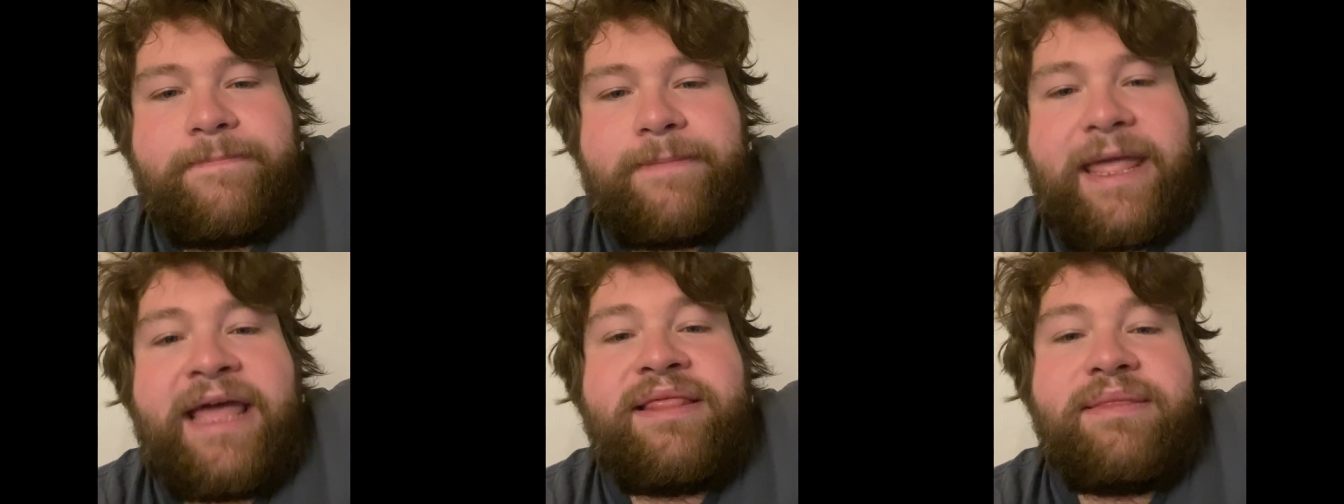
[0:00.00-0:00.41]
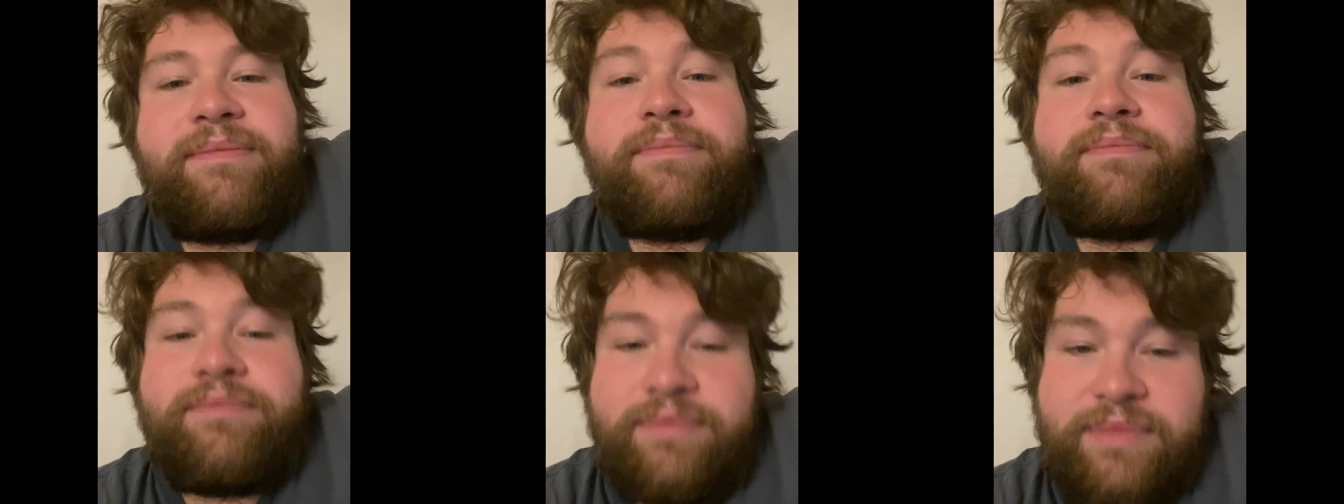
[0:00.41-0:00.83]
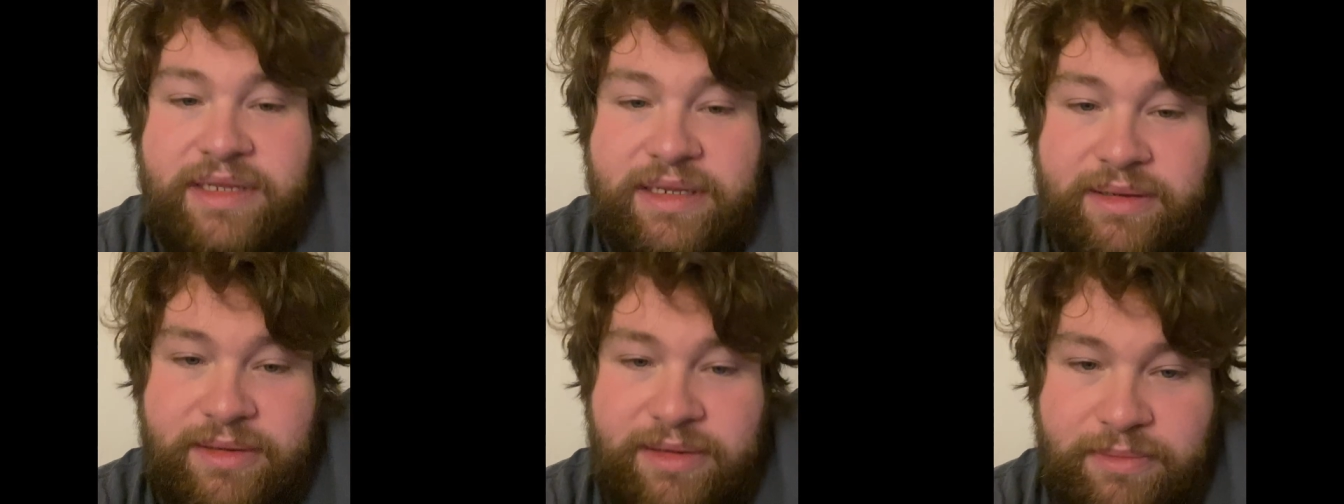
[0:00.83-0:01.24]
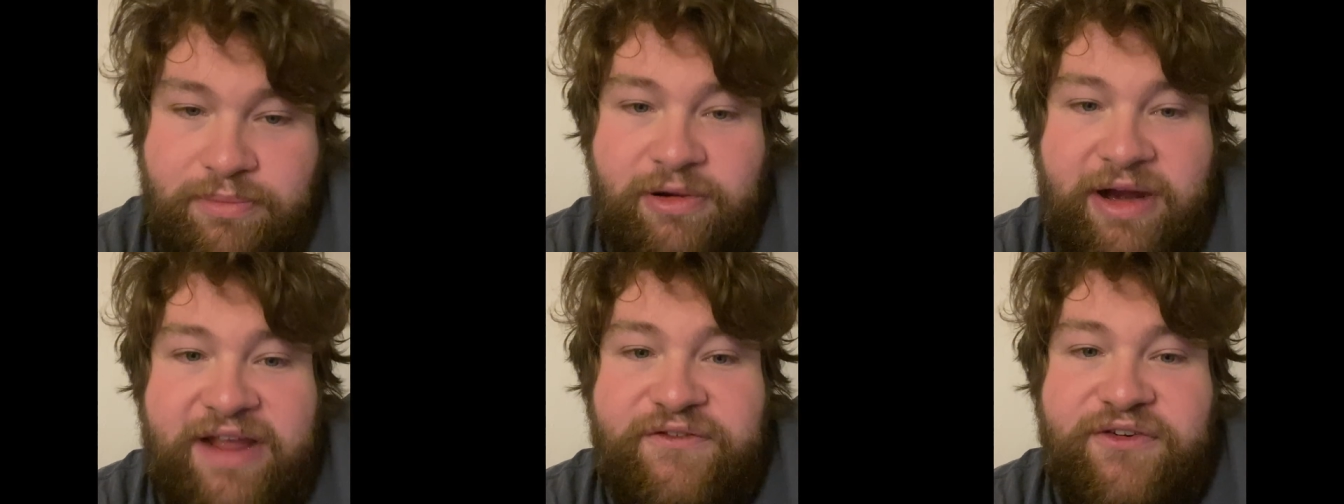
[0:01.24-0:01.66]
and
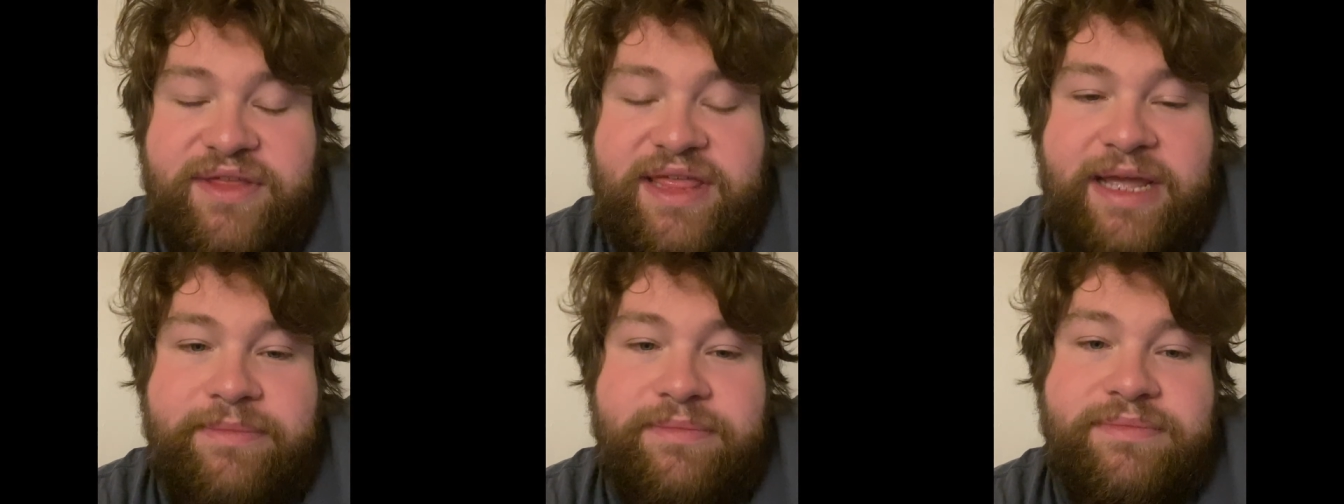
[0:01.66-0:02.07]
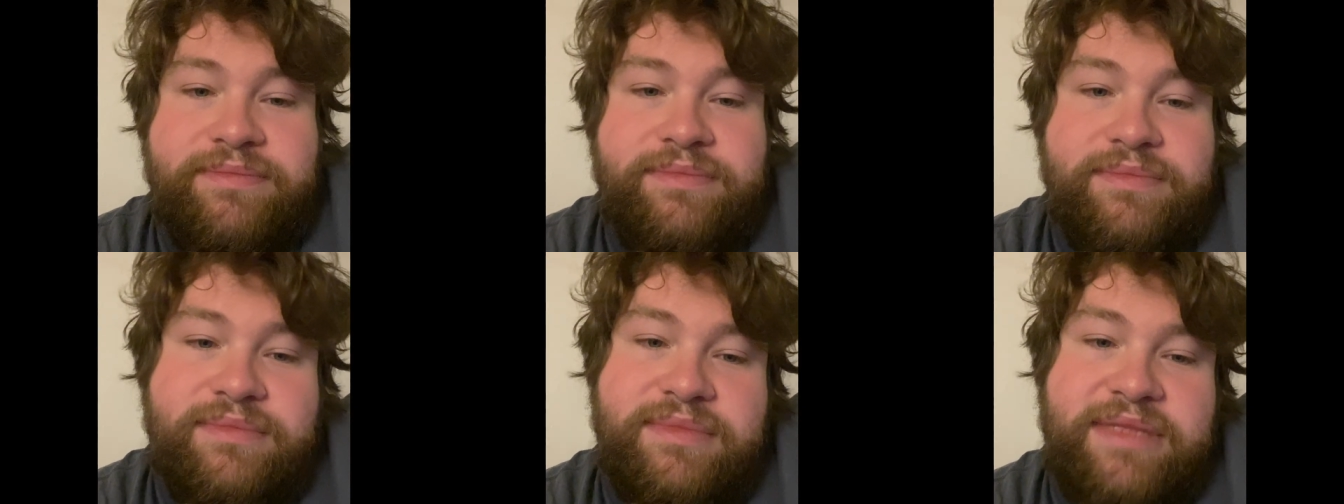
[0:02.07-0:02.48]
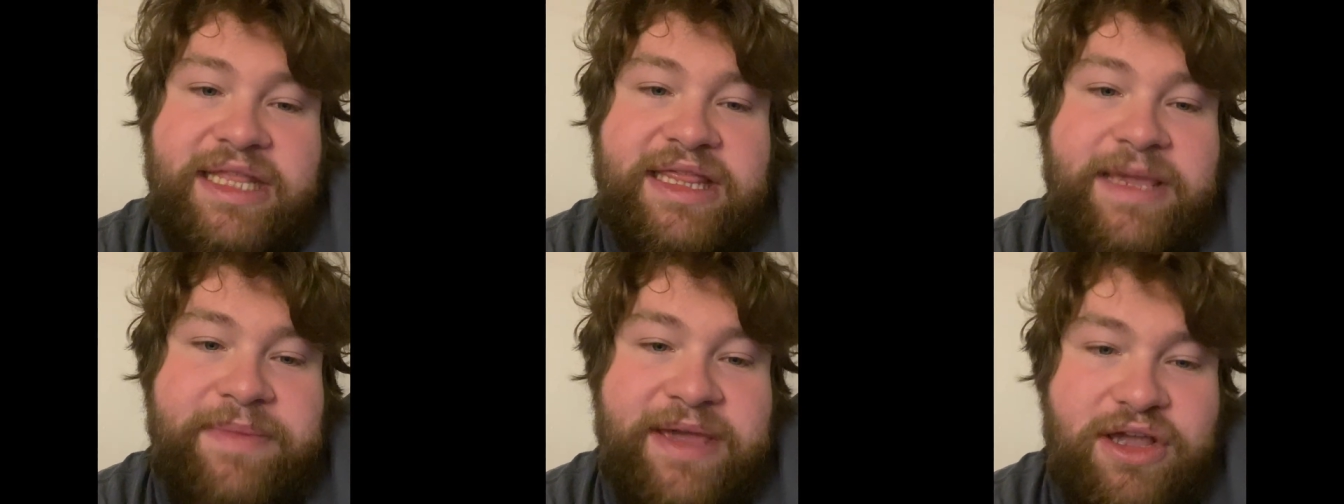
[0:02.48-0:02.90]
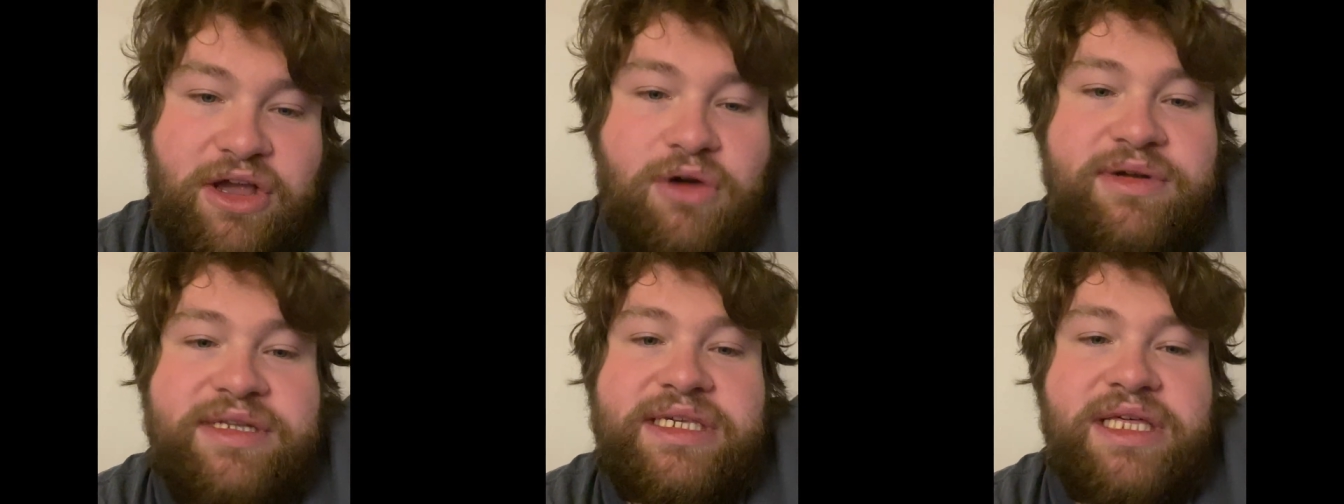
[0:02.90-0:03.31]
Pray for them that they may
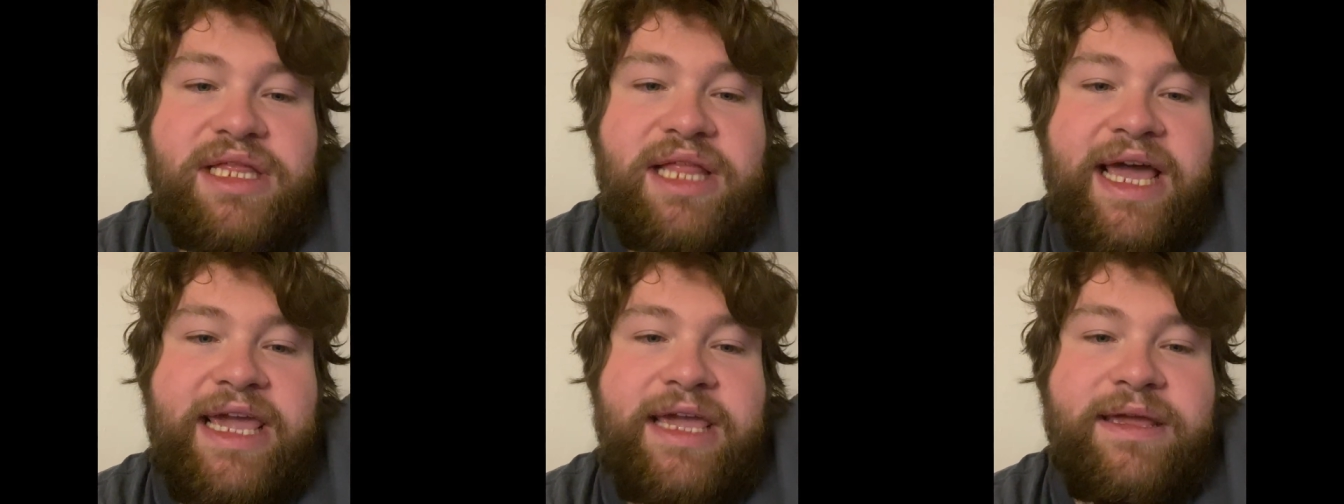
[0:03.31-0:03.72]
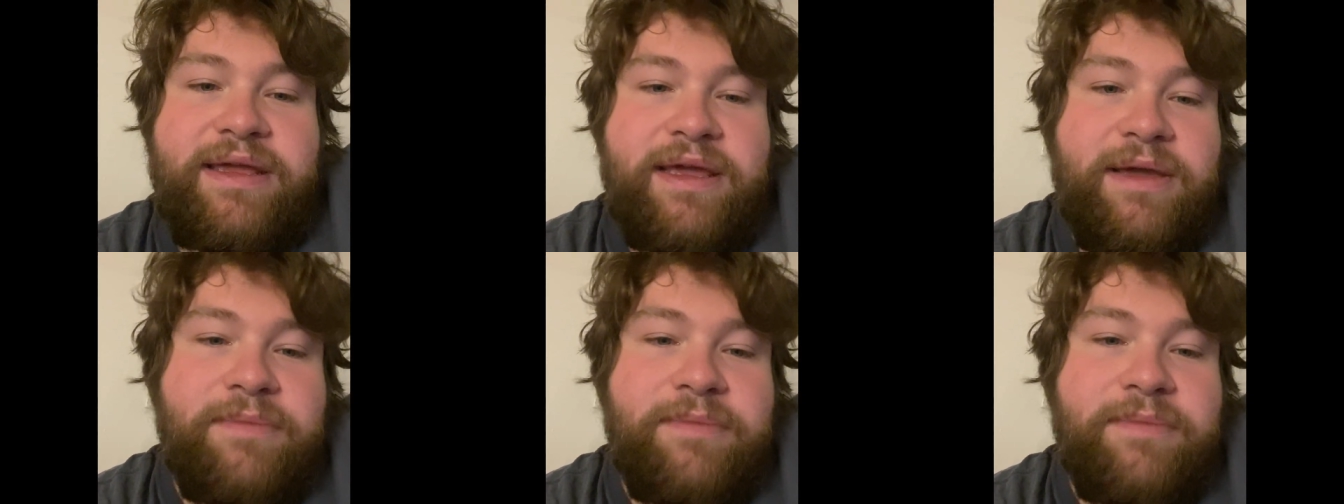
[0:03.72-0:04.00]
go into the light,